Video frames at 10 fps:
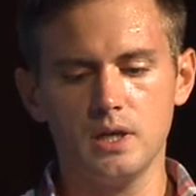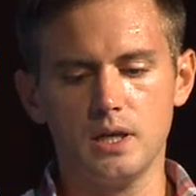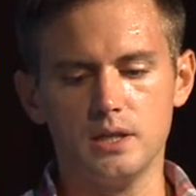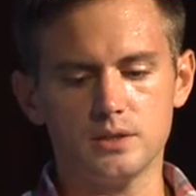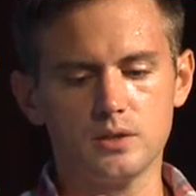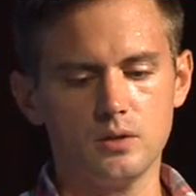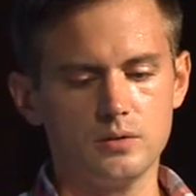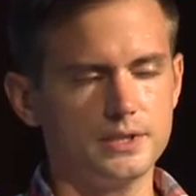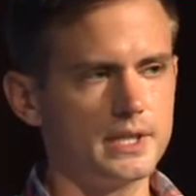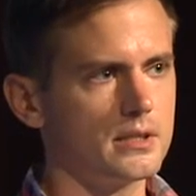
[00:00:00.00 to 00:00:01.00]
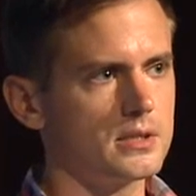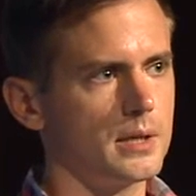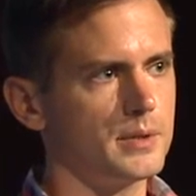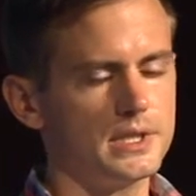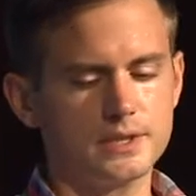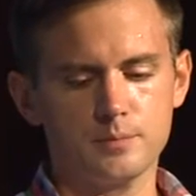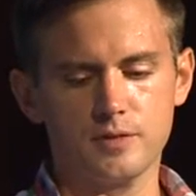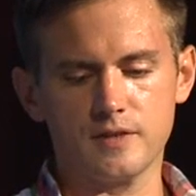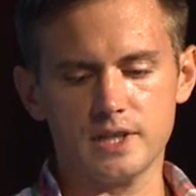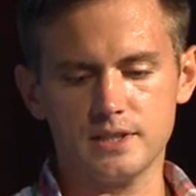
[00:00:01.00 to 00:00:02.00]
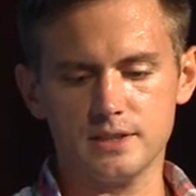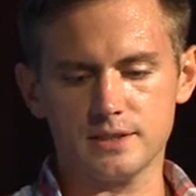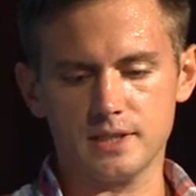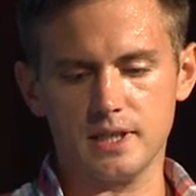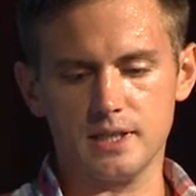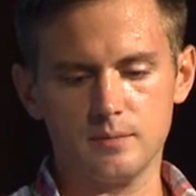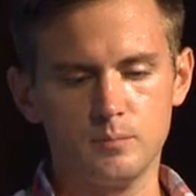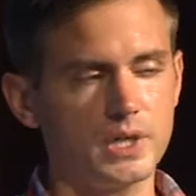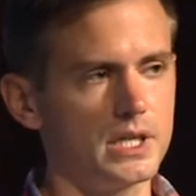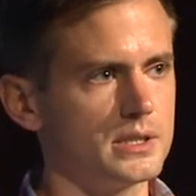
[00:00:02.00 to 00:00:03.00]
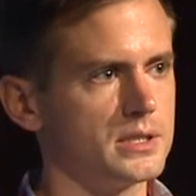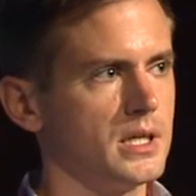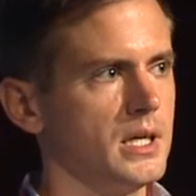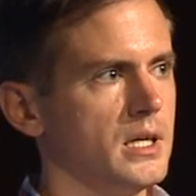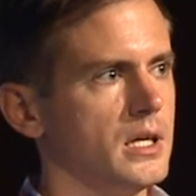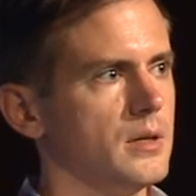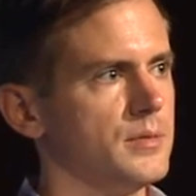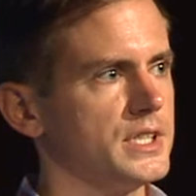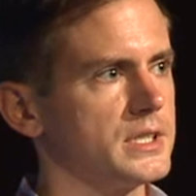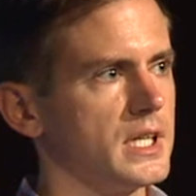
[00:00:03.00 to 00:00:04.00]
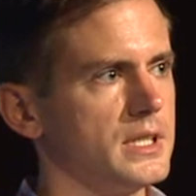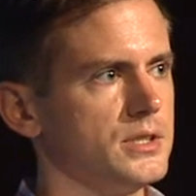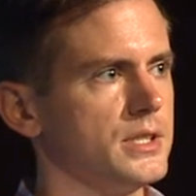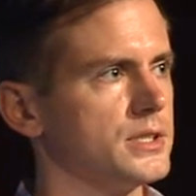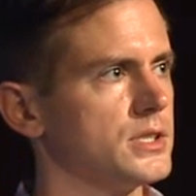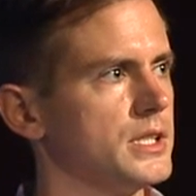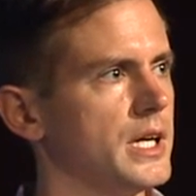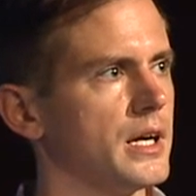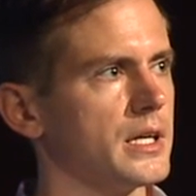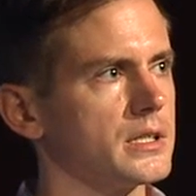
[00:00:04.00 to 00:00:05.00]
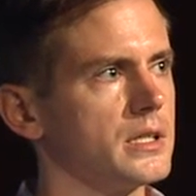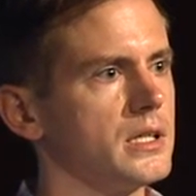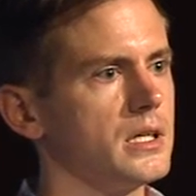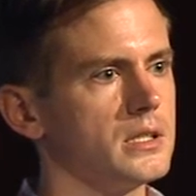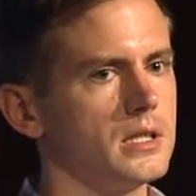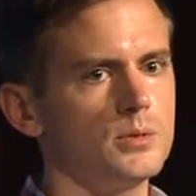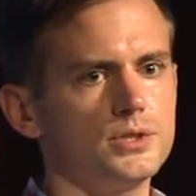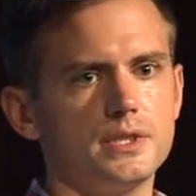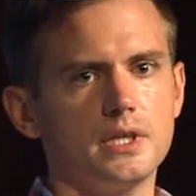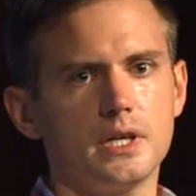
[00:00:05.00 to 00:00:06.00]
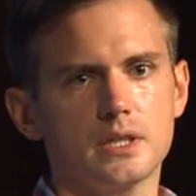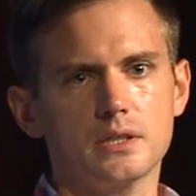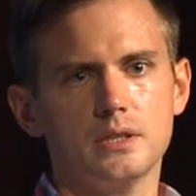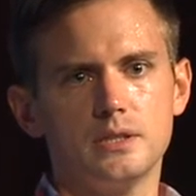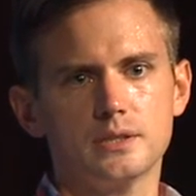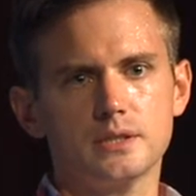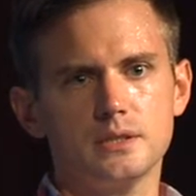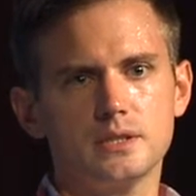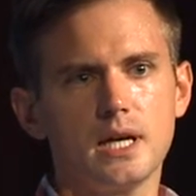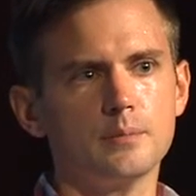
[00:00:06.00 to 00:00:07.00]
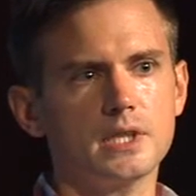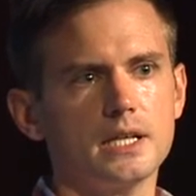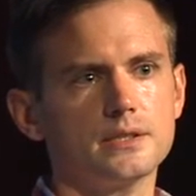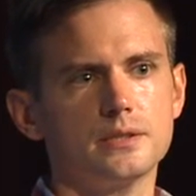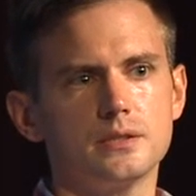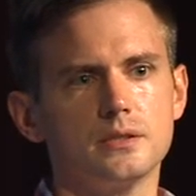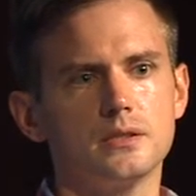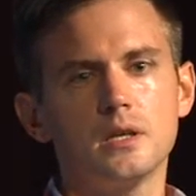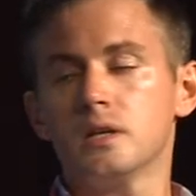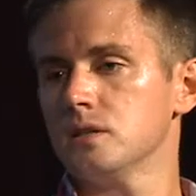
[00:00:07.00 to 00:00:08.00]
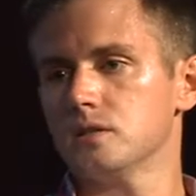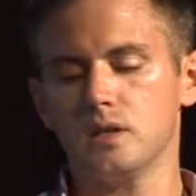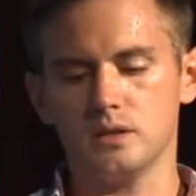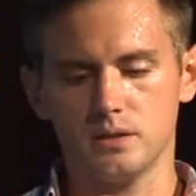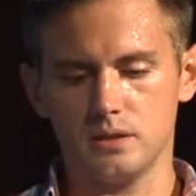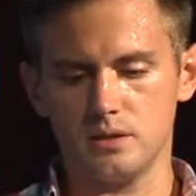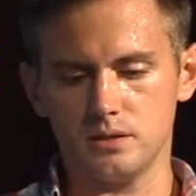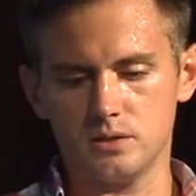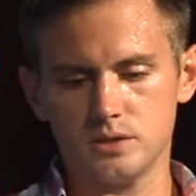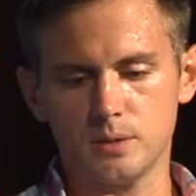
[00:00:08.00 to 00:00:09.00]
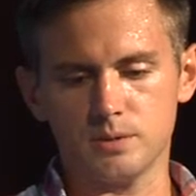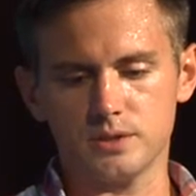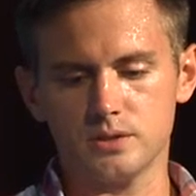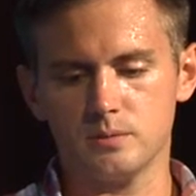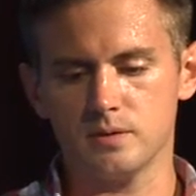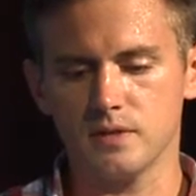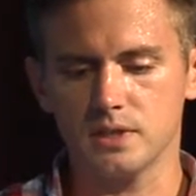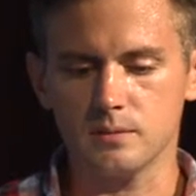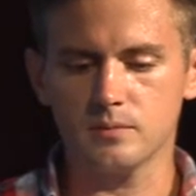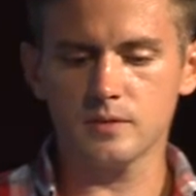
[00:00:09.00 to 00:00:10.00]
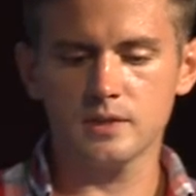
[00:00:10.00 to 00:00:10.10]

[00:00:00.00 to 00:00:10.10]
And so the standard library doesn't provide this, but this generic and labeled generic, these type classes in Shapeless do provide them.